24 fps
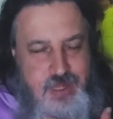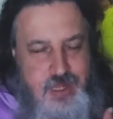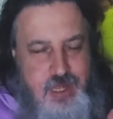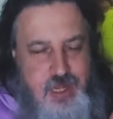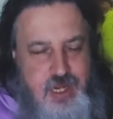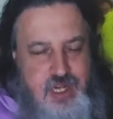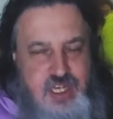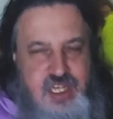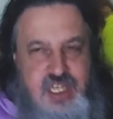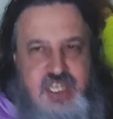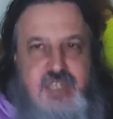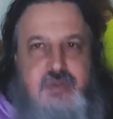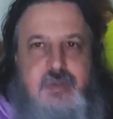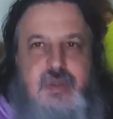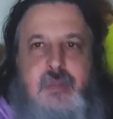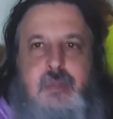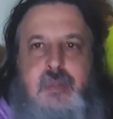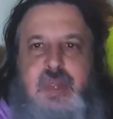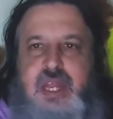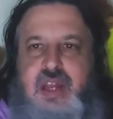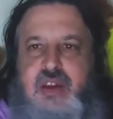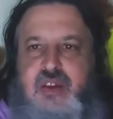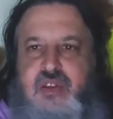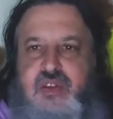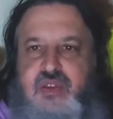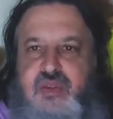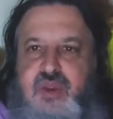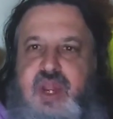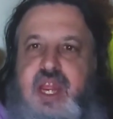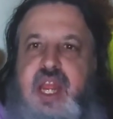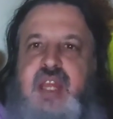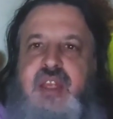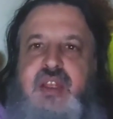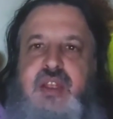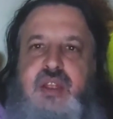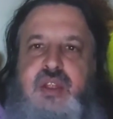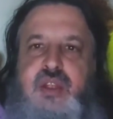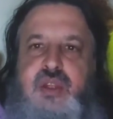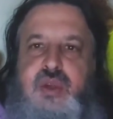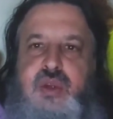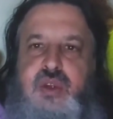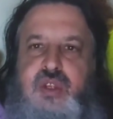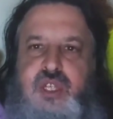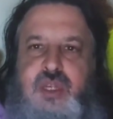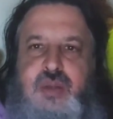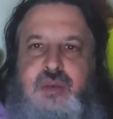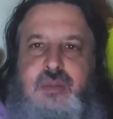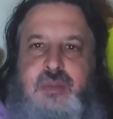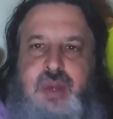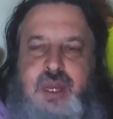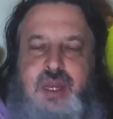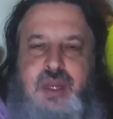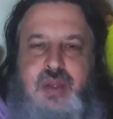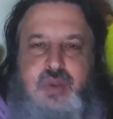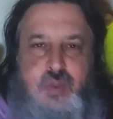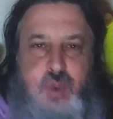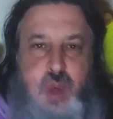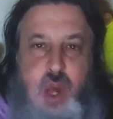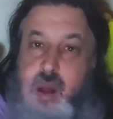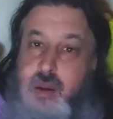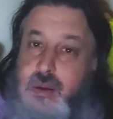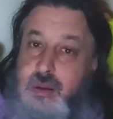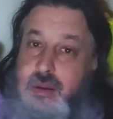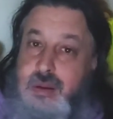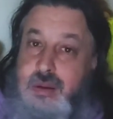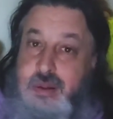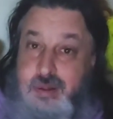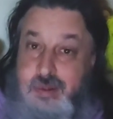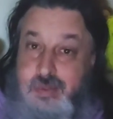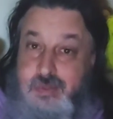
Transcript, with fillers: Uh, just simply being afraid to do something because, well,